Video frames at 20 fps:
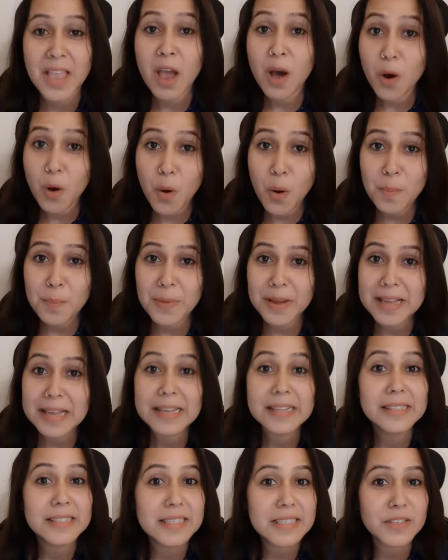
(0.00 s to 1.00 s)
Hope
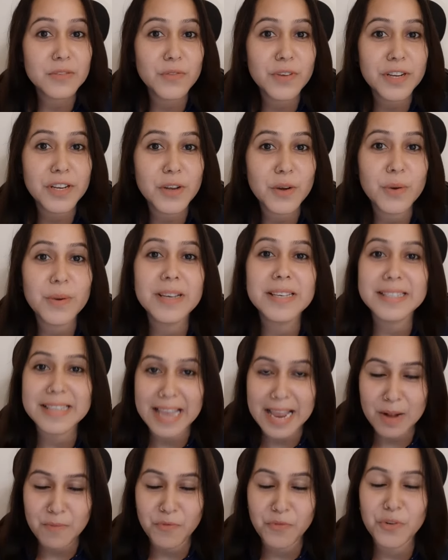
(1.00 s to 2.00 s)
this video is
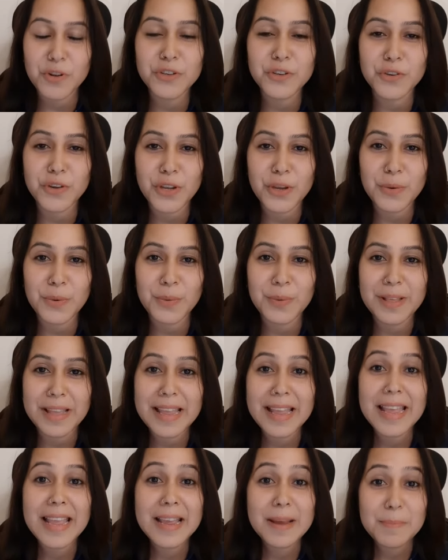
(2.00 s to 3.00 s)
helpful to you.
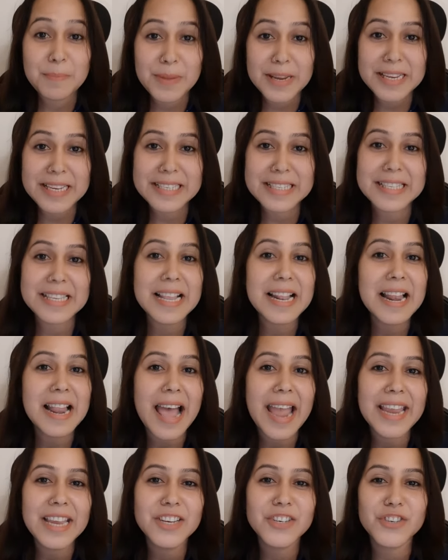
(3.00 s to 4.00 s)
Please
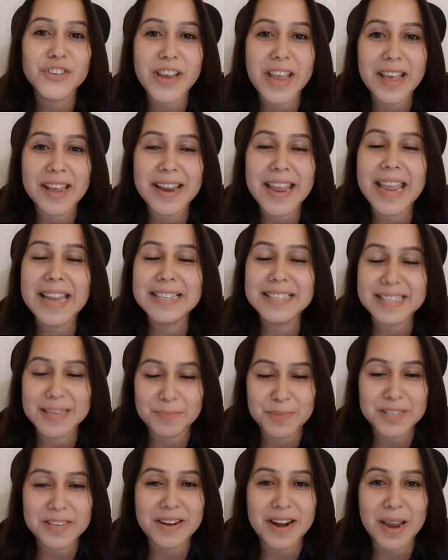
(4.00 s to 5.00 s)
like, share, and
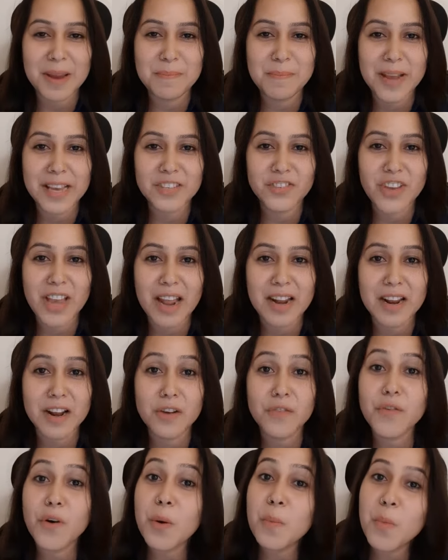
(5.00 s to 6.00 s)
subscribe my channel
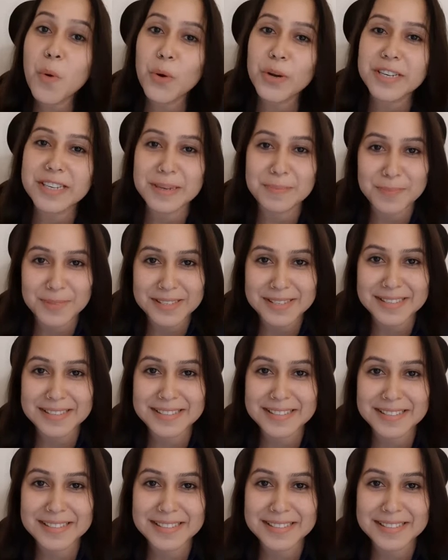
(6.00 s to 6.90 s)
for more tips.